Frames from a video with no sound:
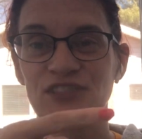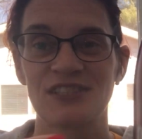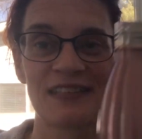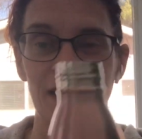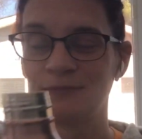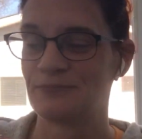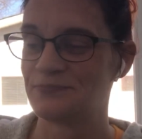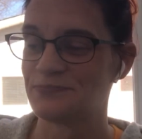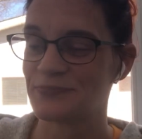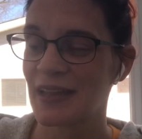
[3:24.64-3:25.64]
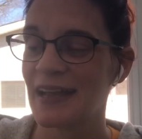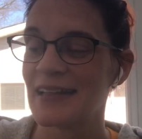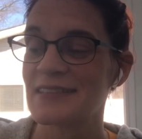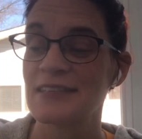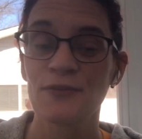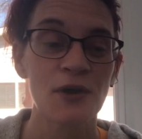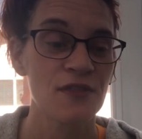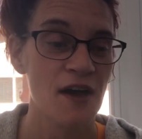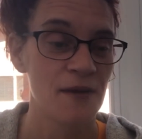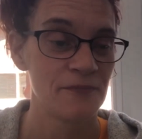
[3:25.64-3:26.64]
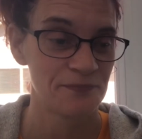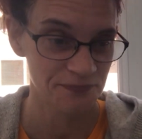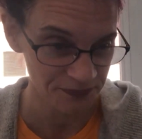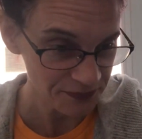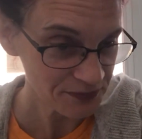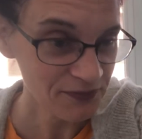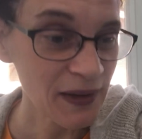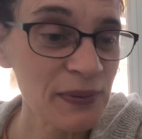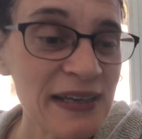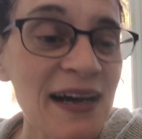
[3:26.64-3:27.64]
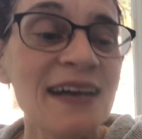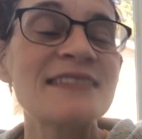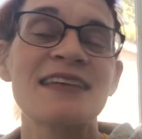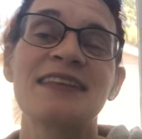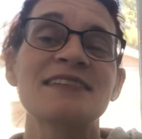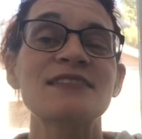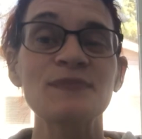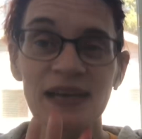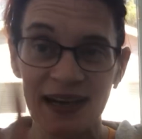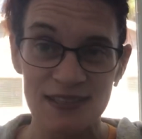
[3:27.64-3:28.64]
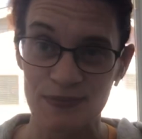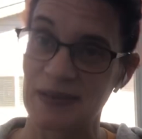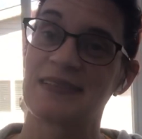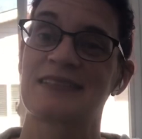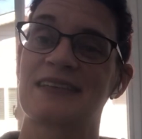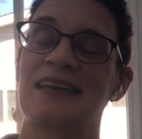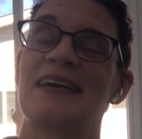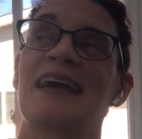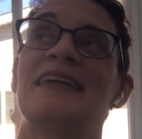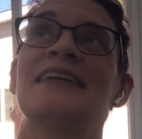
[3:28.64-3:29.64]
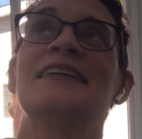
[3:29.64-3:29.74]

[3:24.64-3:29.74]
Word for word: Just saying. Zero thought. Because this is my husband, and he